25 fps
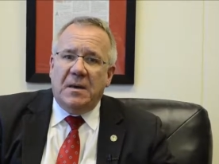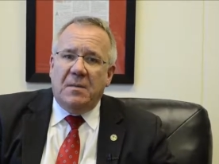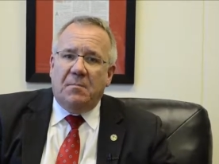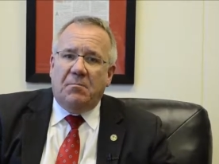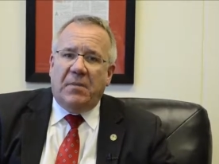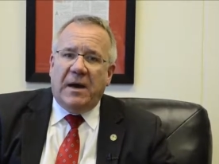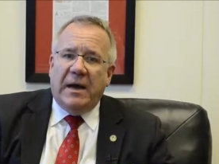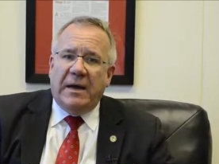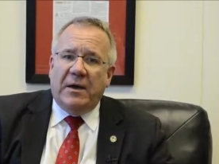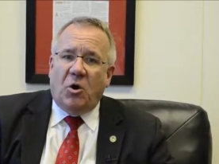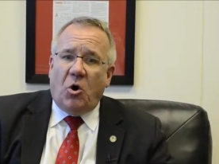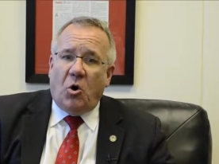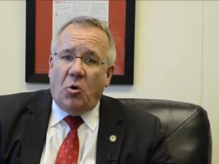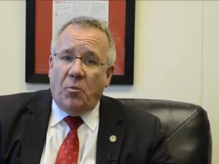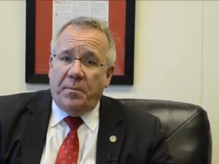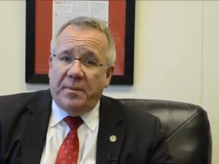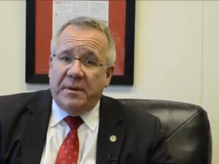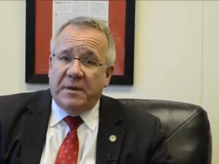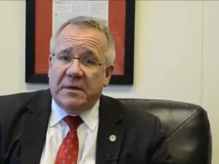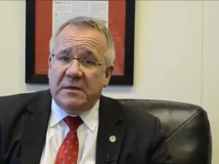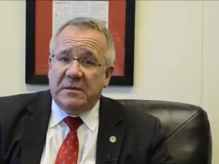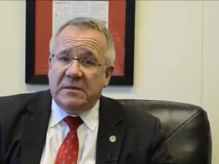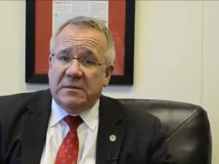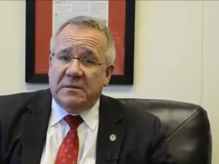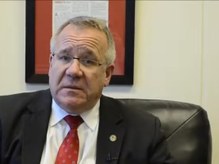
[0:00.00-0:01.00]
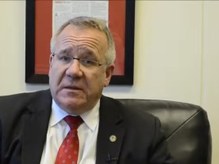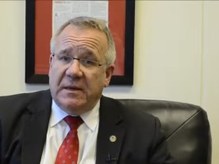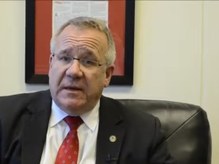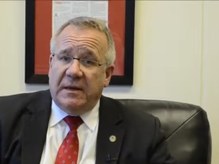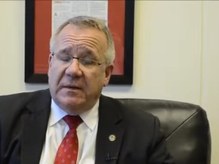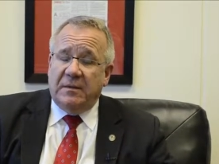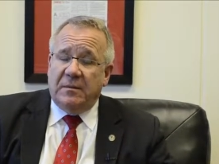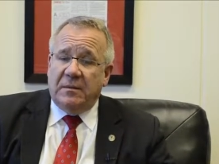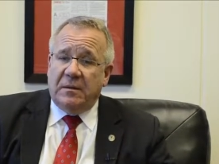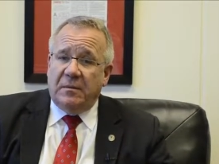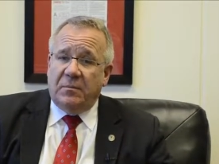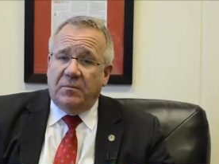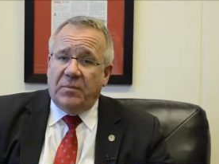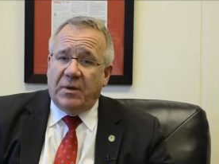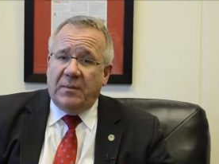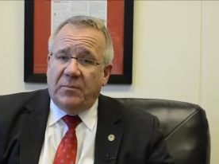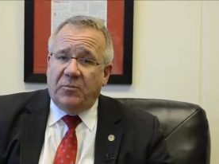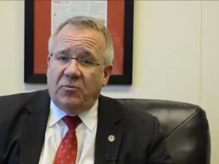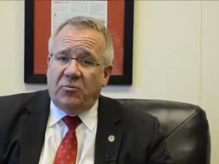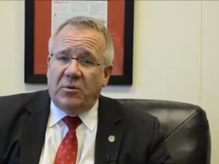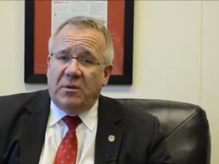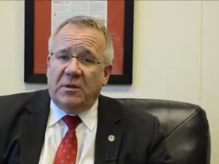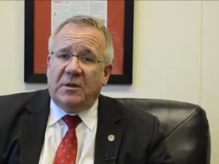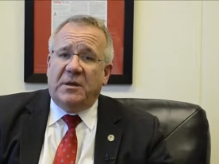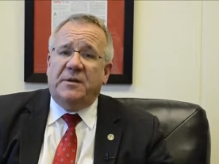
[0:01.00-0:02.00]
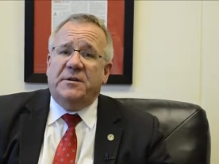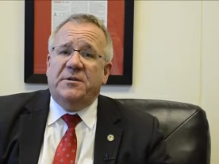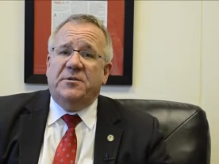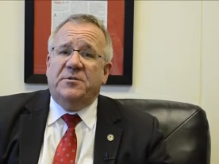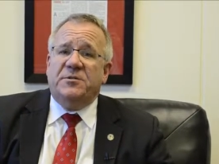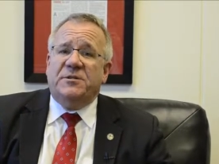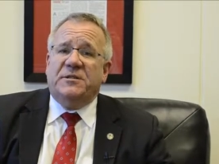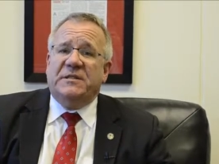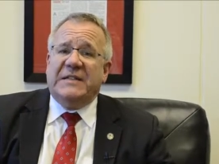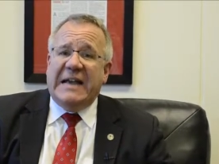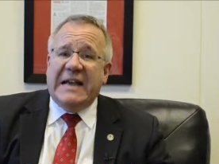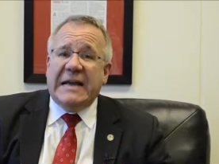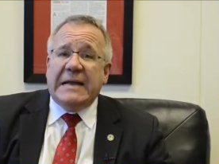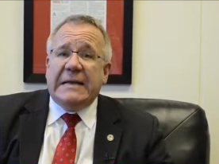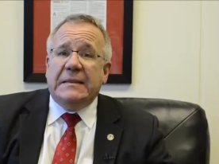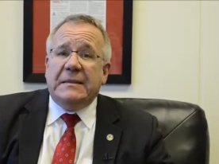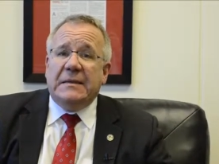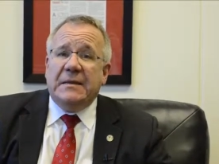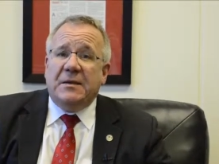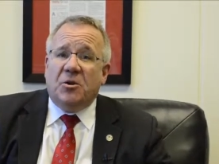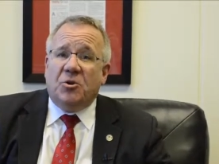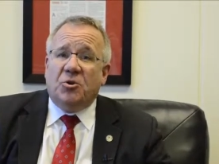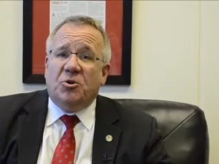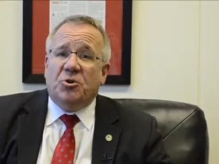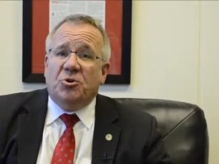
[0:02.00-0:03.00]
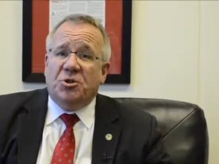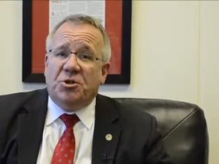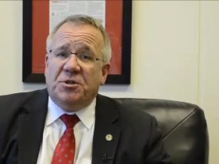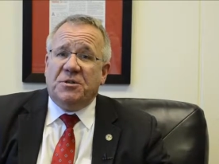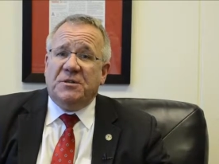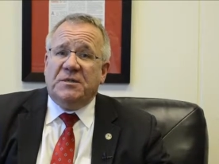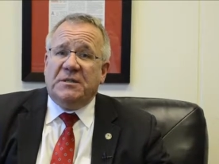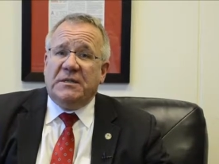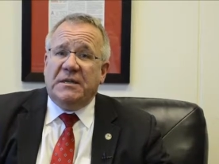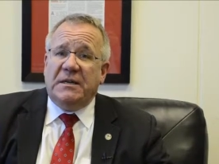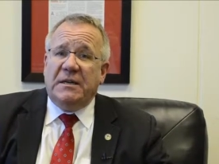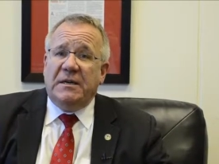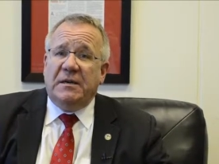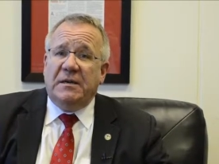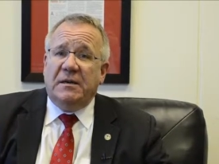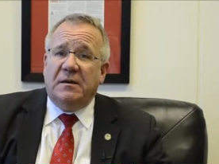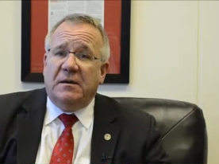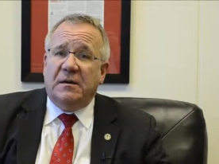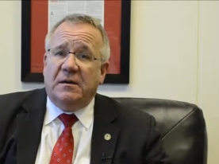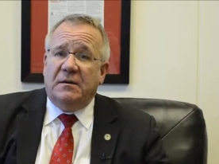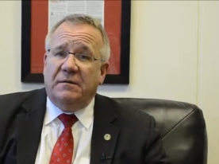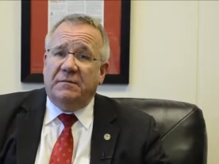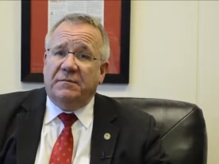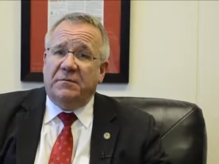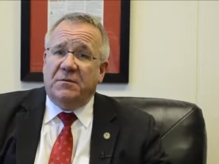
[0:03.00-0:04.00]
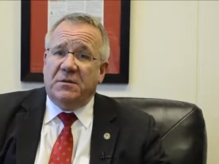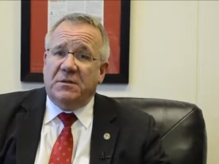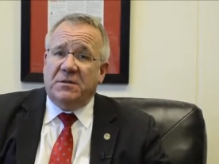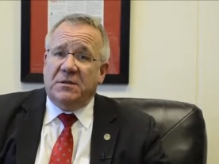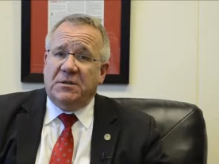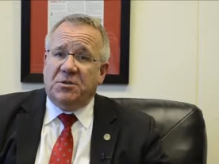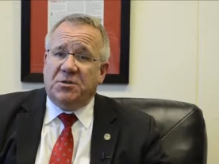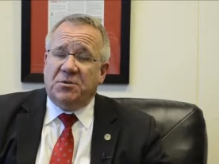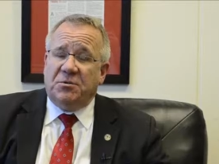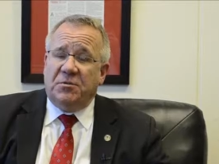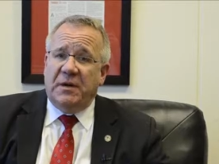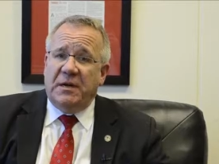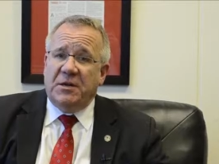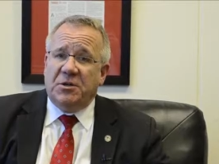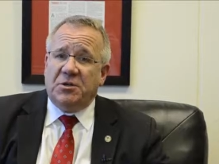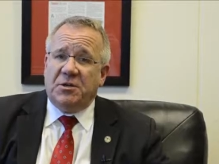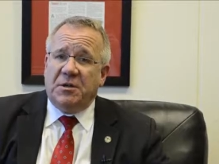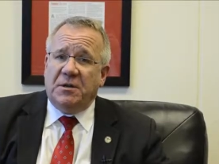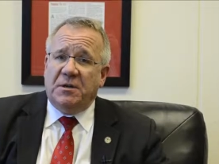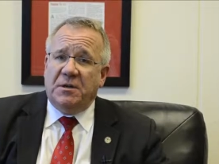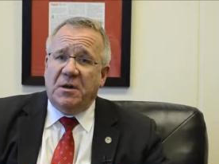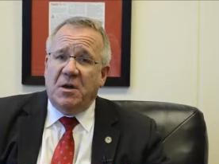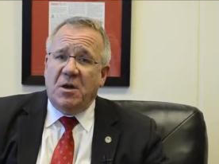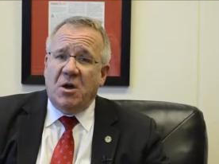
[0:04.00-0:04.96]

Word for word: My hope is that people will understand the urgency of the situation